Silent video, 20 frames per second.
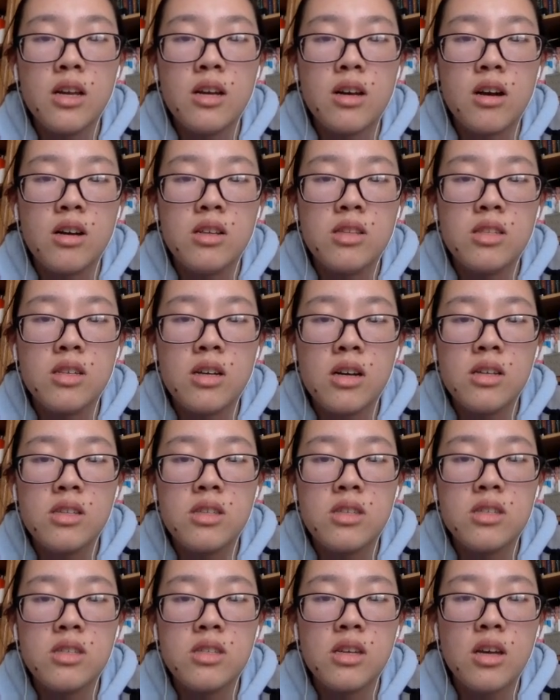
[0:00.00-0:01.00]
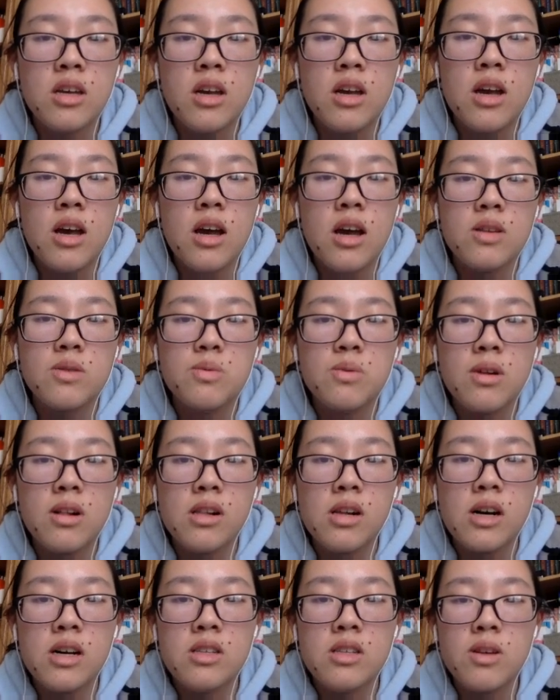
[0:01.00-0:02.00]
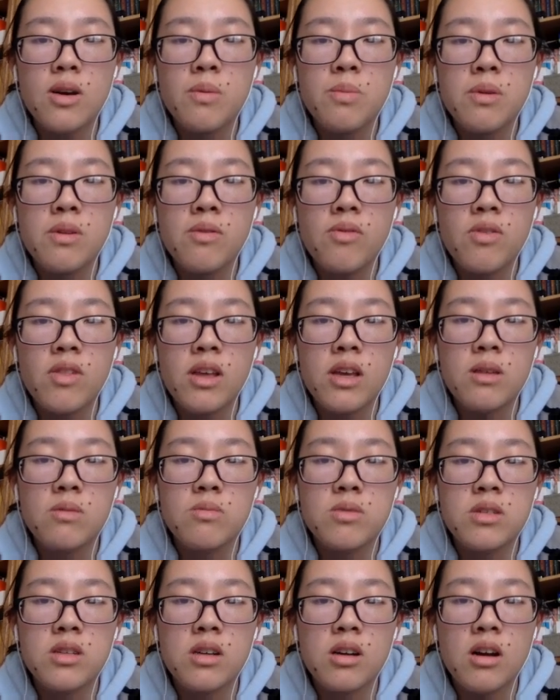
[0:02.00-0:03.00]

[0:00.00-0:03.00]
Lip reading: and cause cuts, as well as open flames to